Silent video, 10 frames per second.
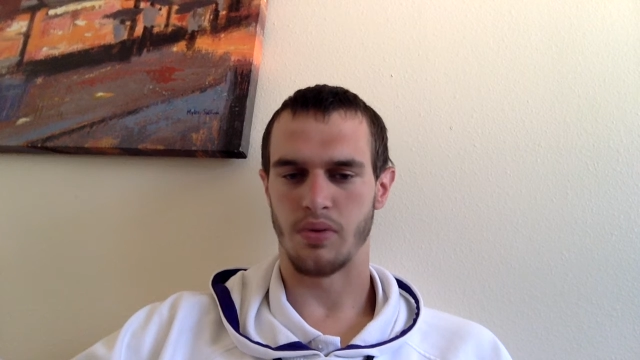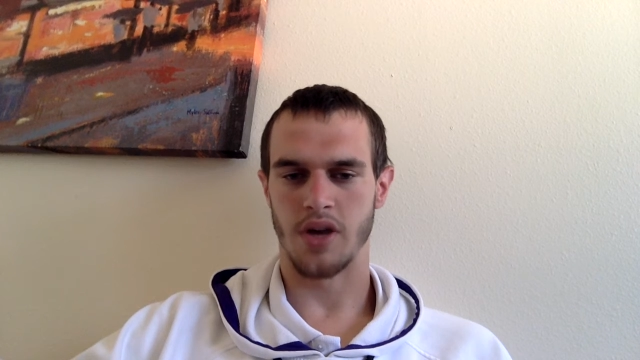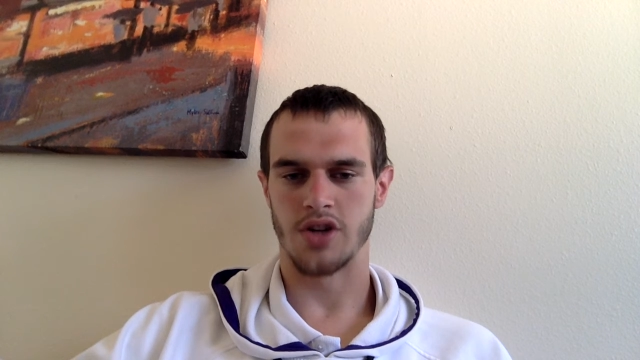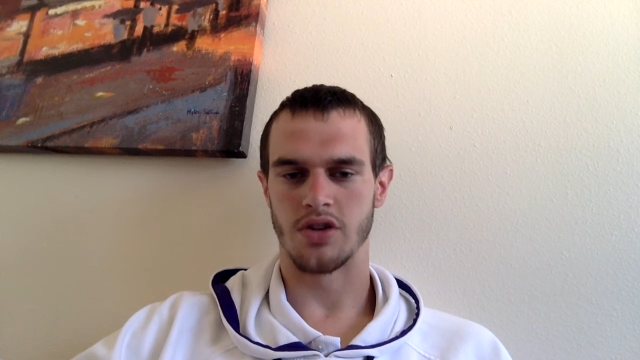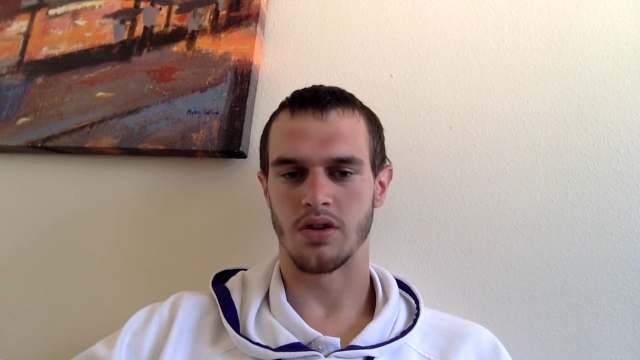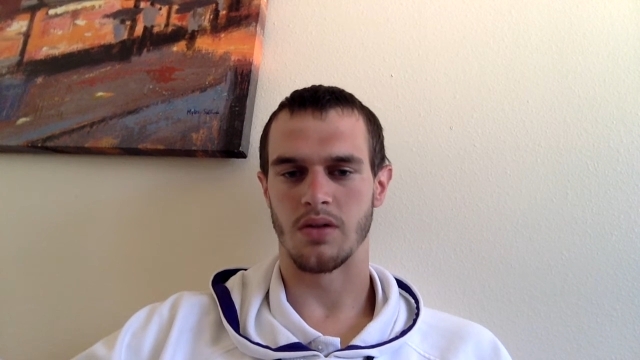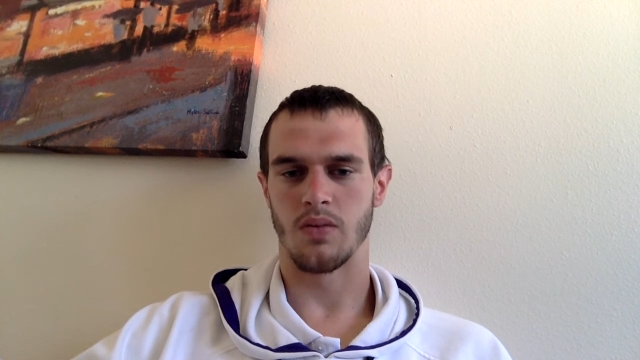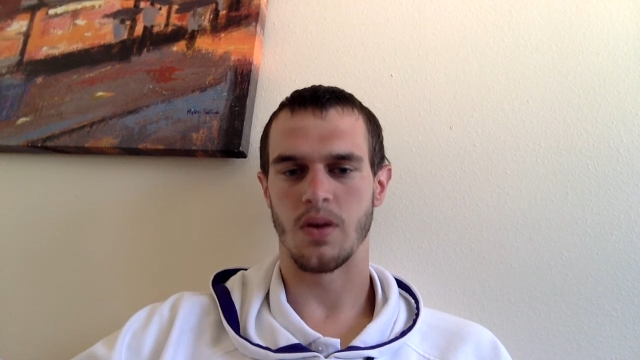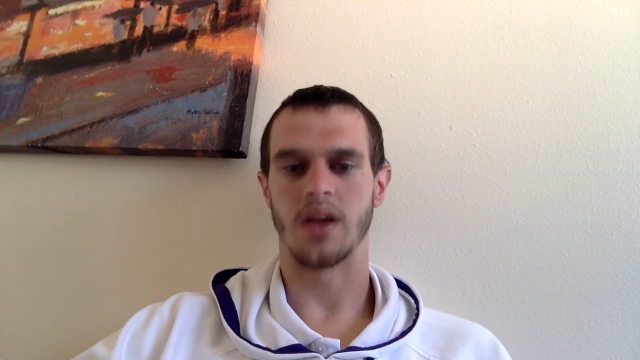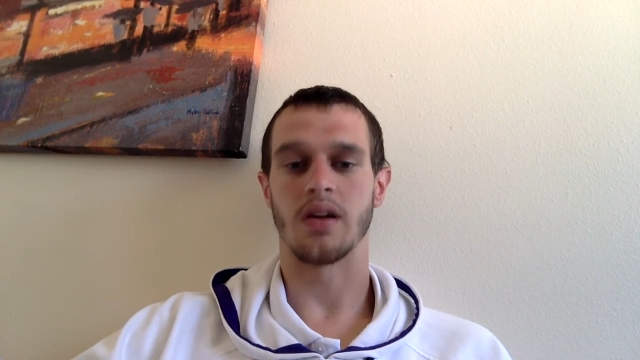pressure
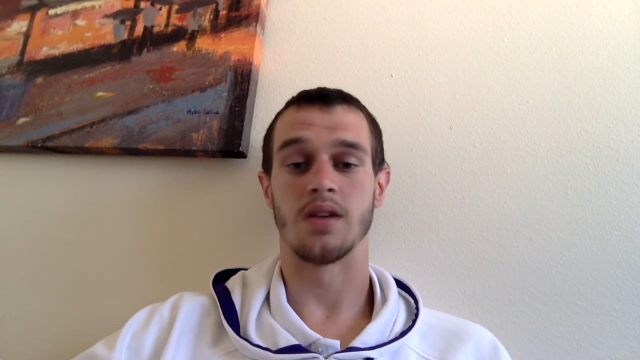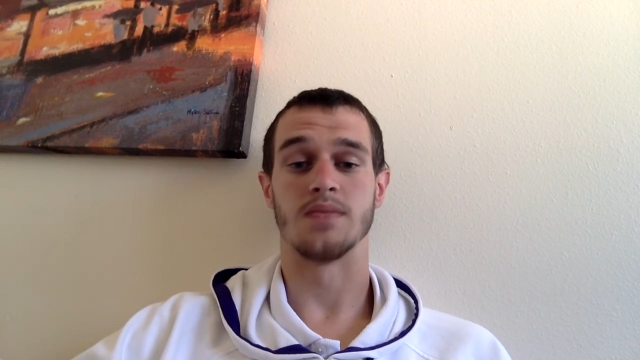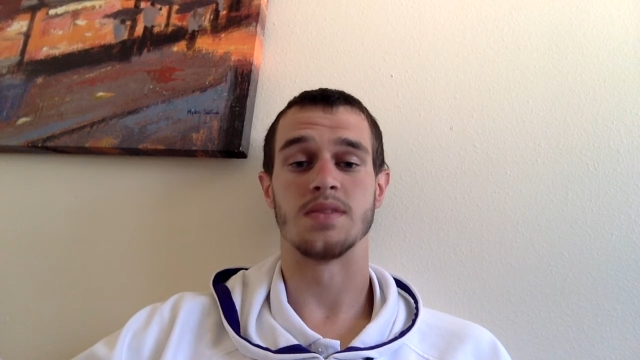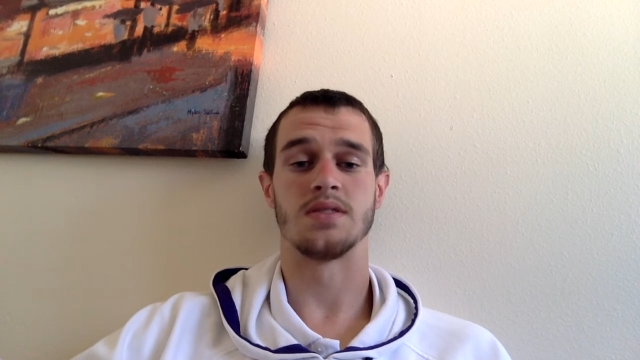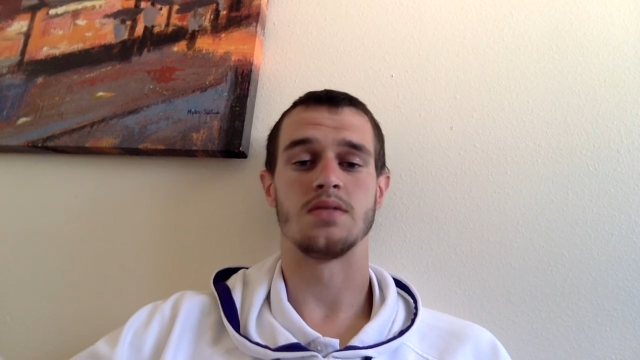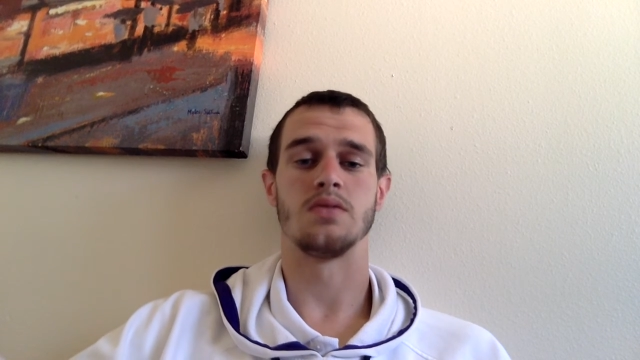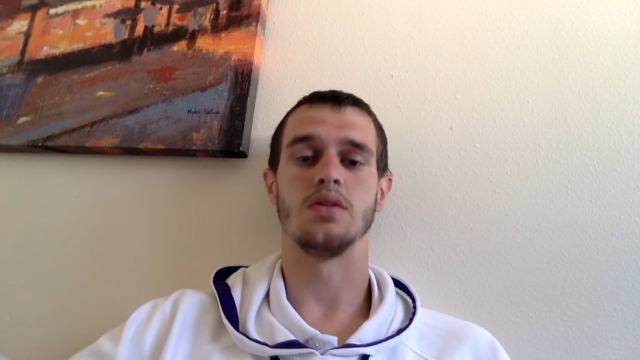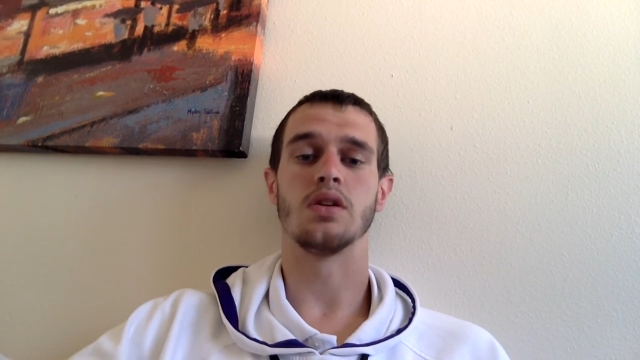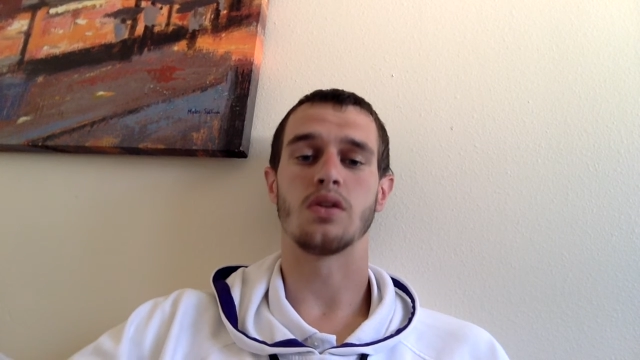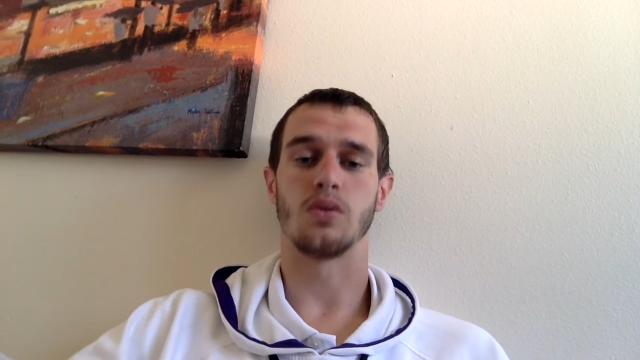when it comes to
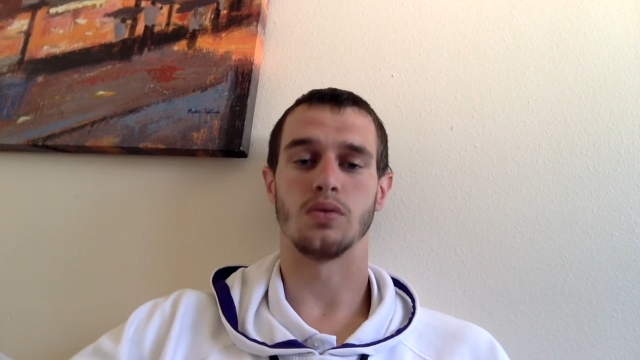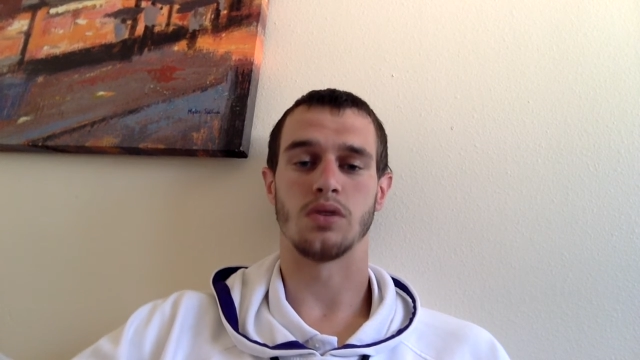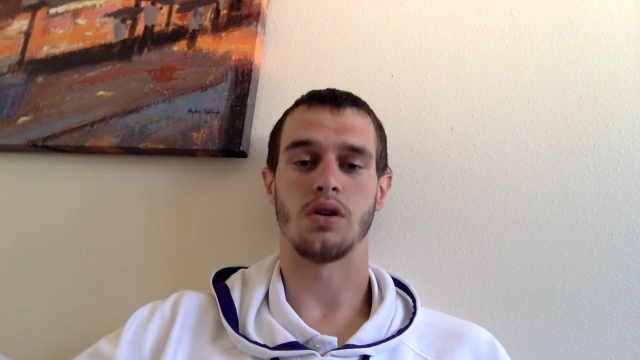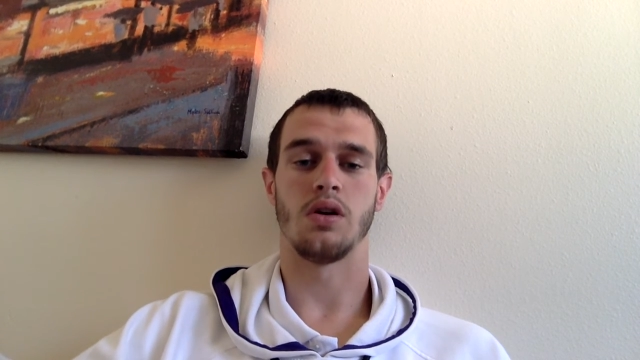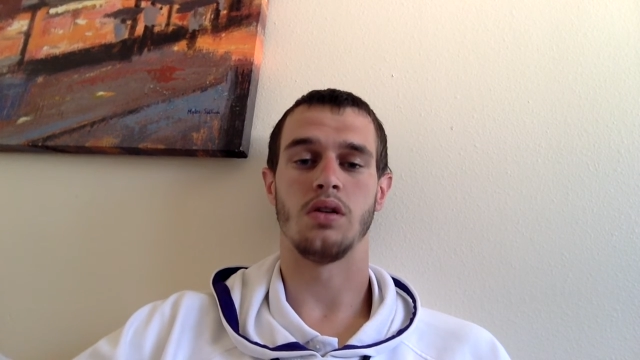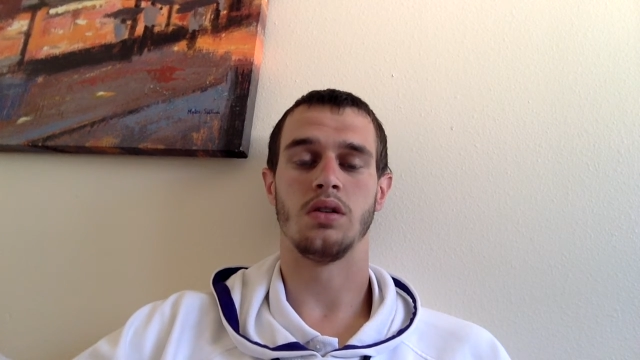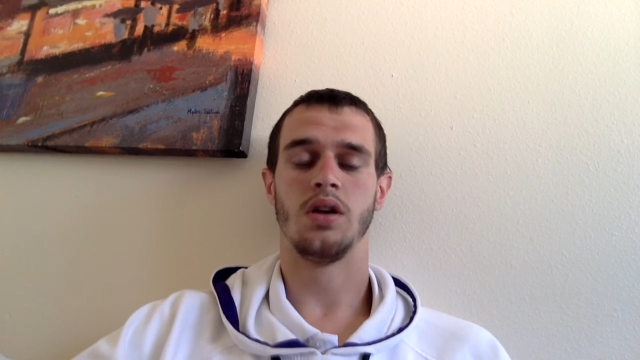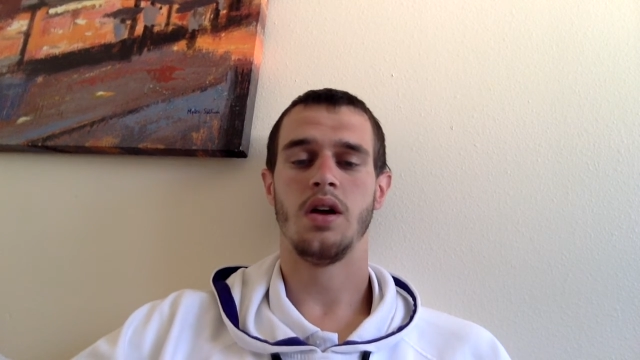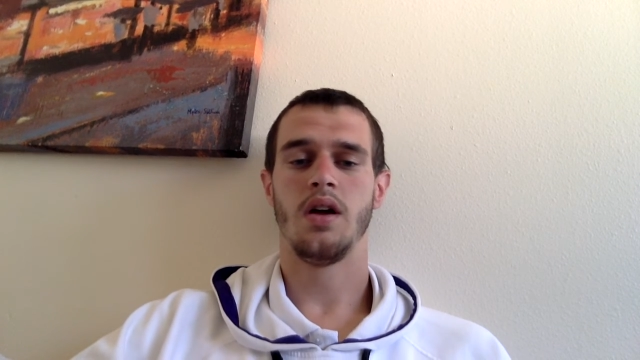your cold call